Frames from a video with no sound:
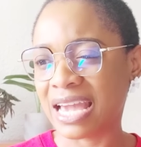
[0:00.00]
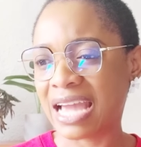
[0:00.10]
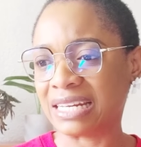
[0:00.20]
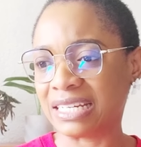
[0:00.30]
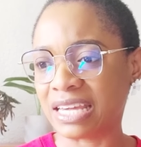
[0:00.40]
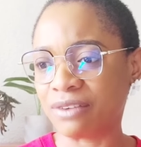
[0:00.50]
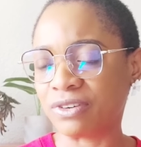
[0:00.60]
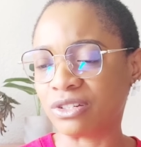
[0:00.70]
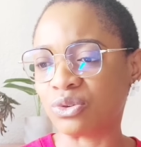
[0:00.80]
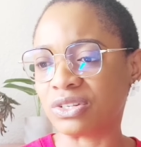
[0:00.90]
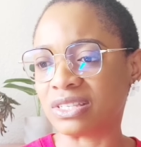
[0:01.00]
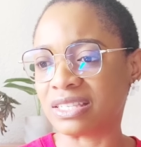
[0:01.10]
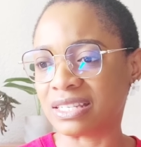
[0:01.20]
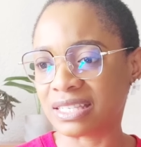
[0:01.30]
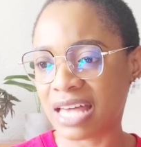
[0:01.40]
and gave it to his
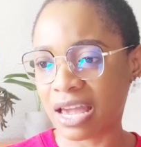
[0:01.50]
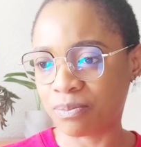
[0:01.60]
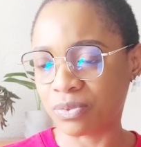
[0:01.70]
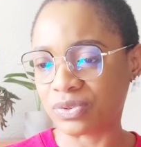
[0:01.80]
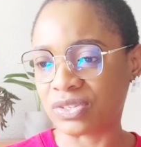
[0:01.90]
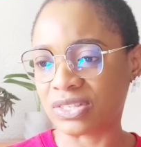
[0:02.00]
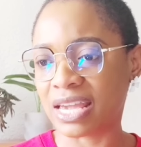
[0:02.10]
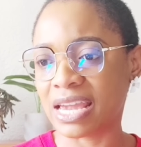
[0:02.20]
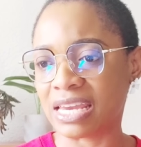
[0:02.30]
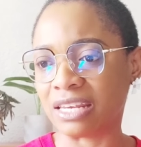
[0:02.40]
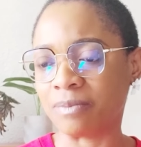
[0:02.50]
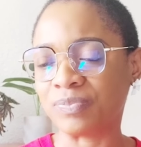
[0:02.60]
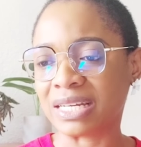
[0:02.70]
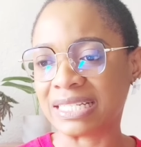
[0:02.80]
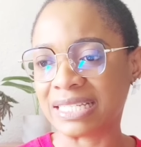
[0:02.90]
disciples, saying,
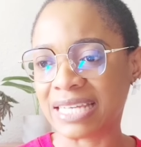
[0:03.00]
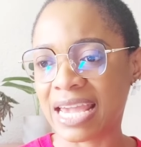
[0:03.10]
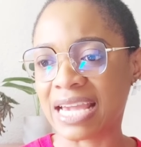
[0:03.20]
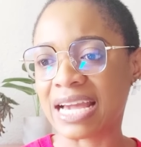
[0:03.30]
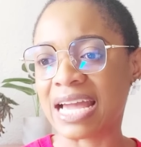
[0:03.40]
'Take